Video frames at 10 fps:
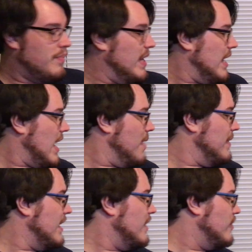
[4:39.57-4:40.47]
But I
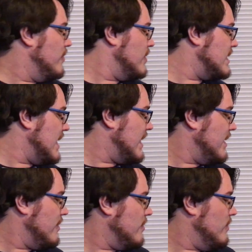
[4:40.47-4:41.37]
mean, it looks like
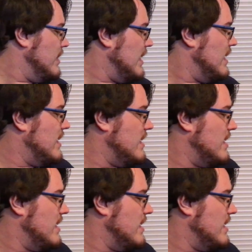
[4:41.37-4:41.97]
there are only